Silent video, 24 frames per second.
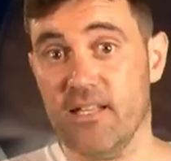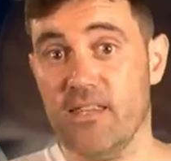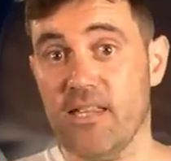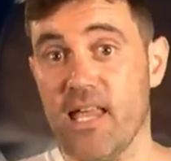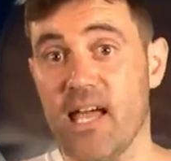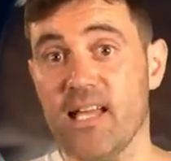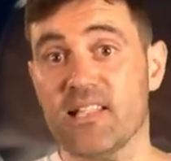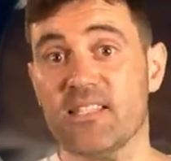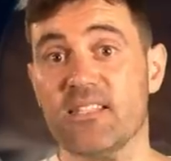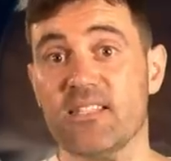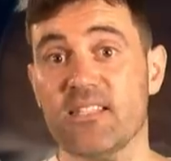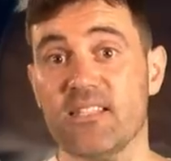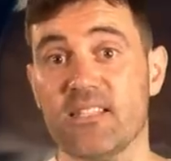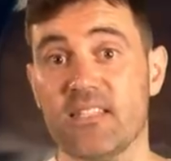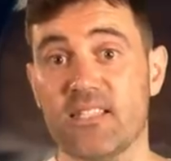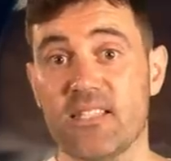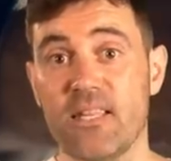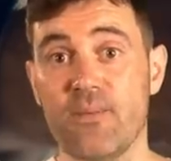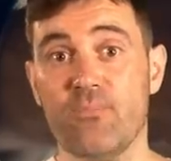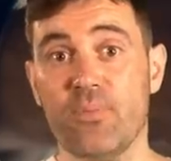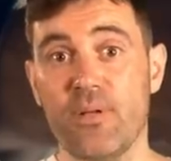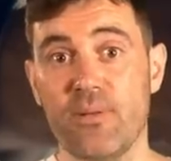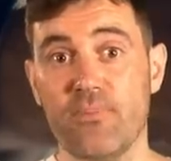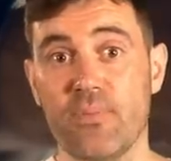and that's
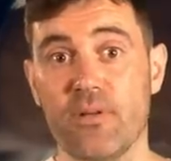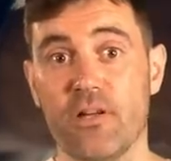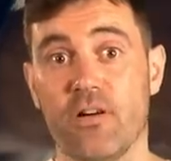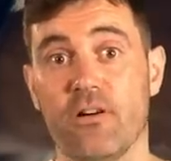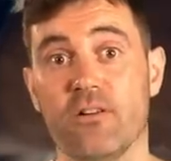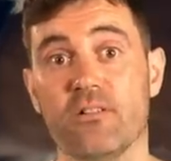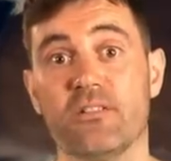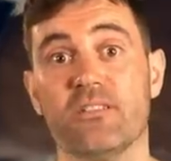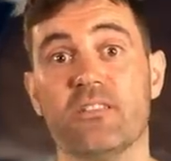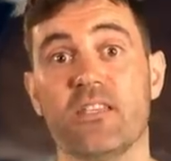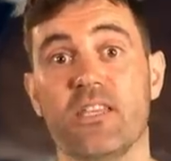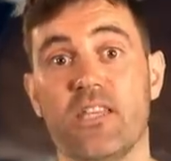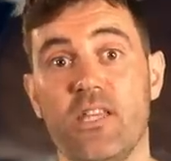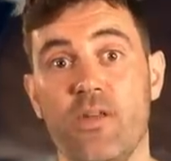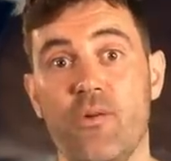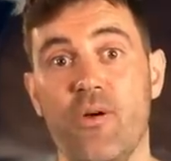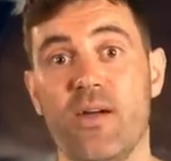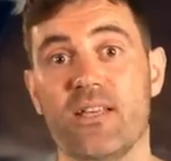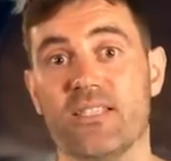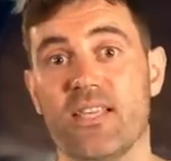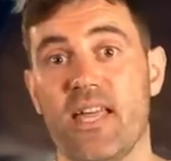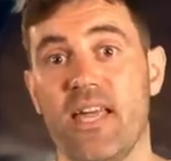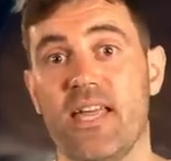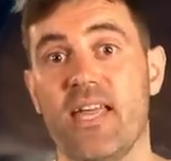simply because the
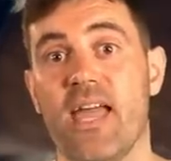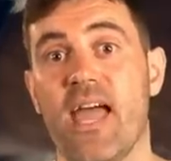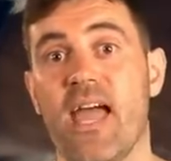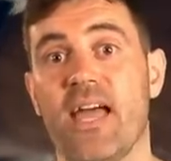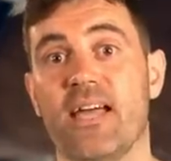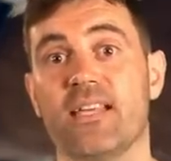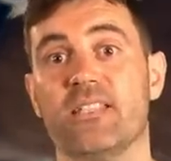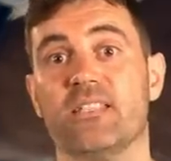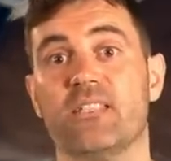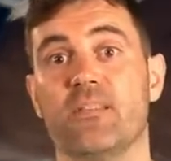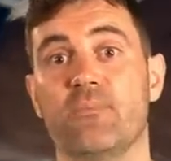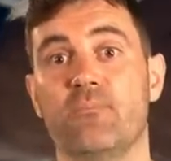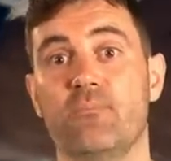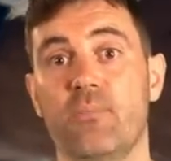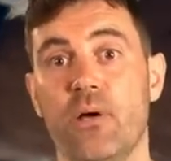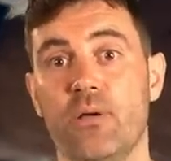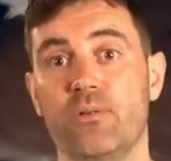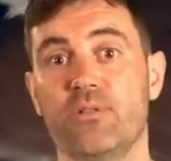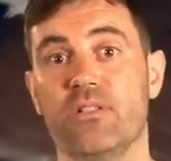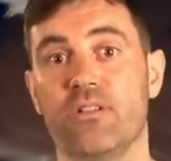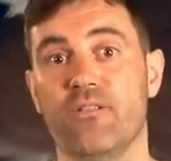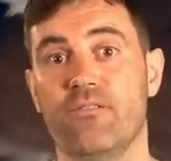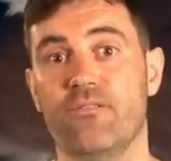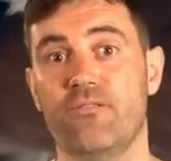USA has the
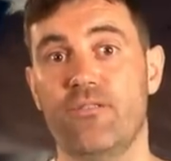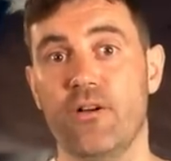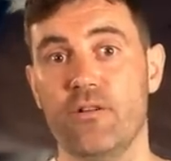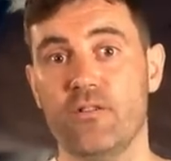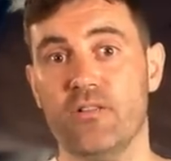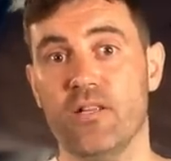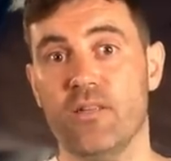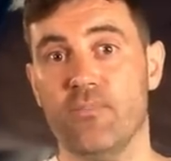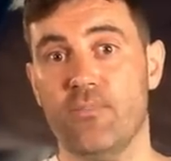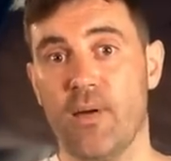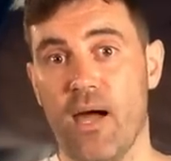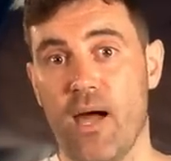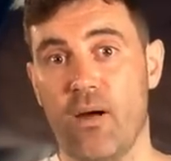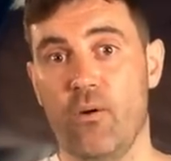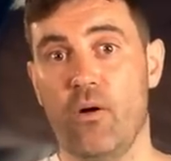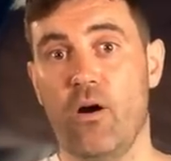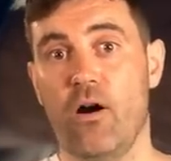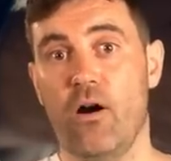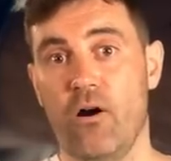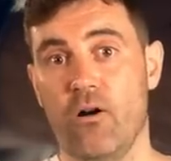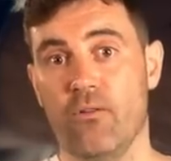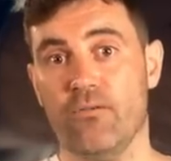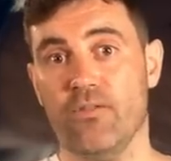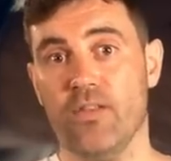most voting
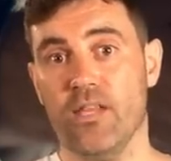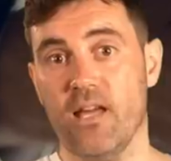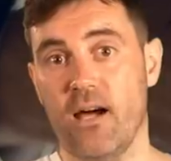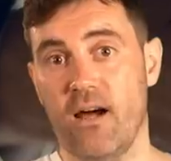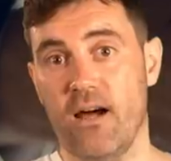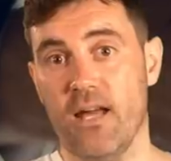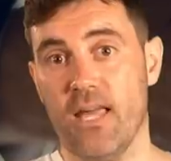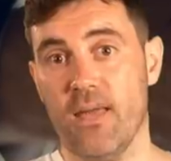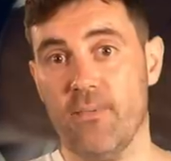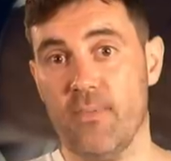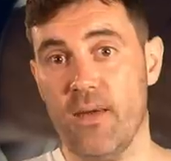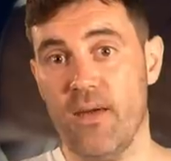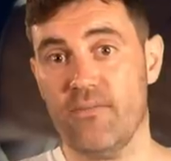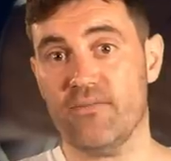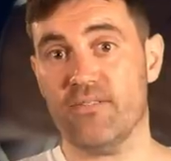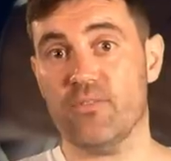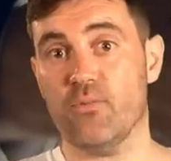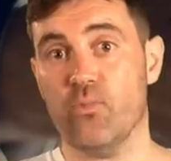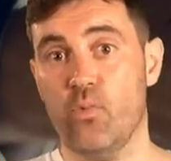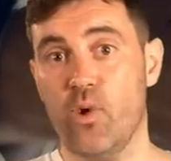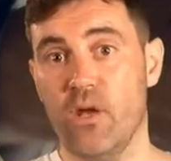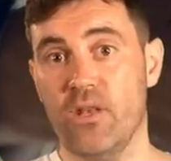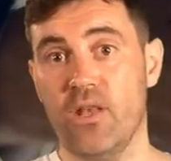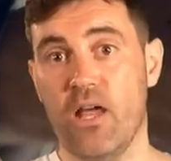power of the
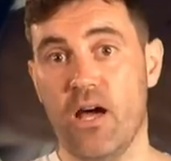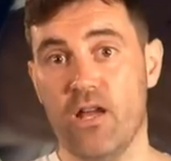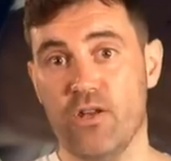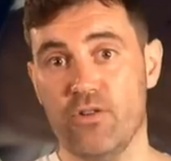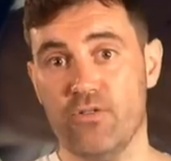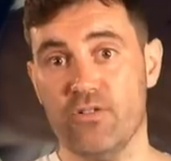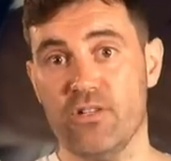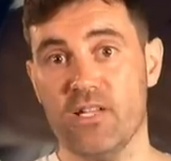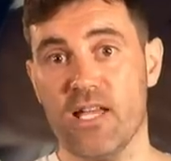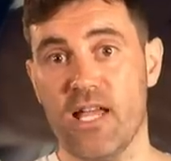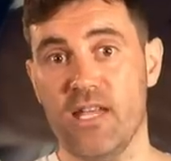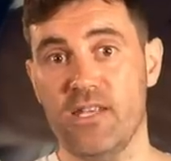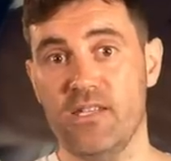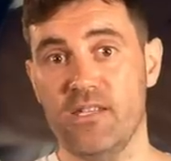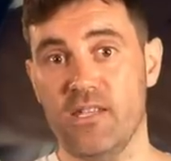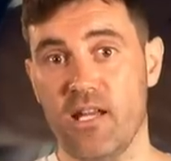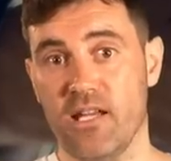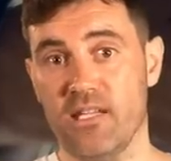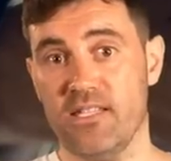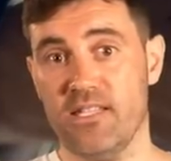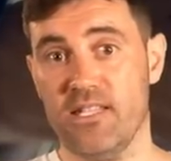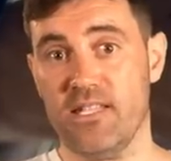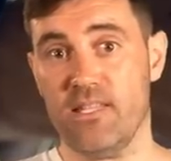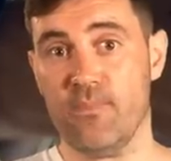IMF's
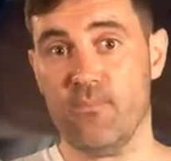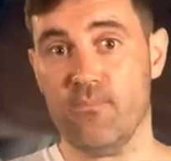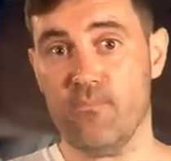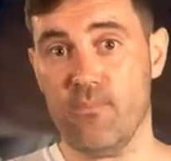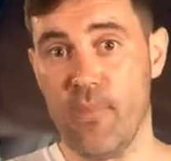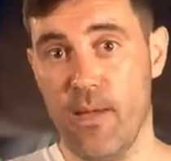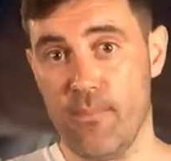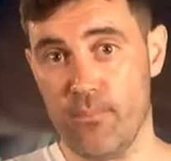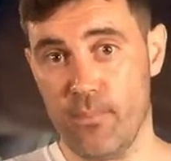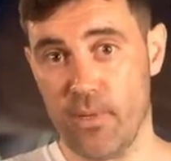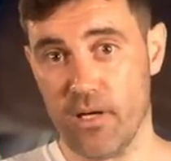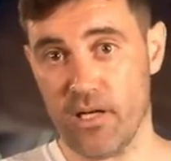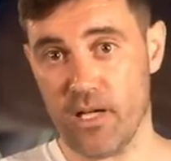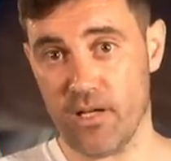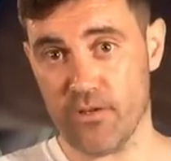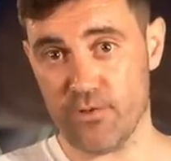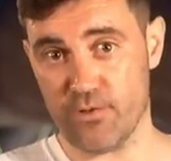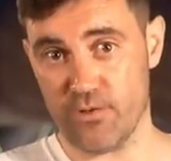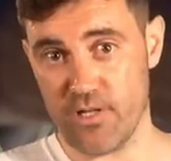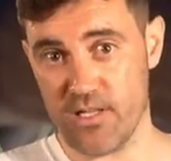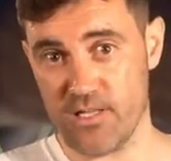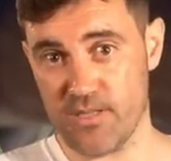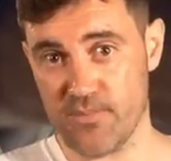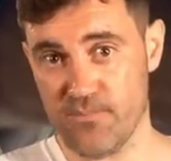190 member
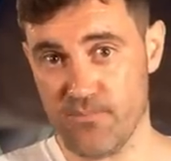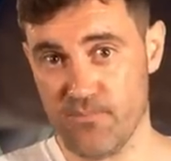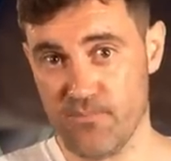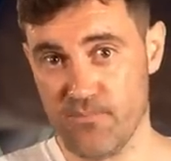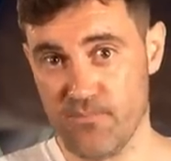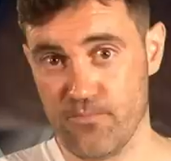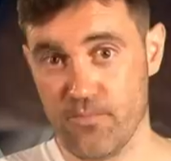countries.